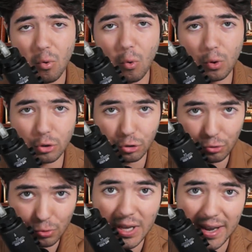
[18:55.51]
or
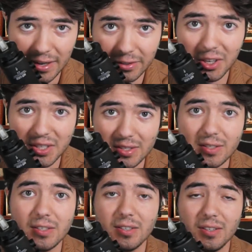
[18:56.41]
you taking
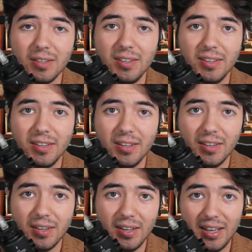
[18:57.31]
losses,
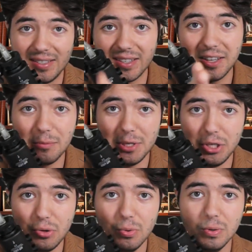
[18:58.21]
it's gonna be you,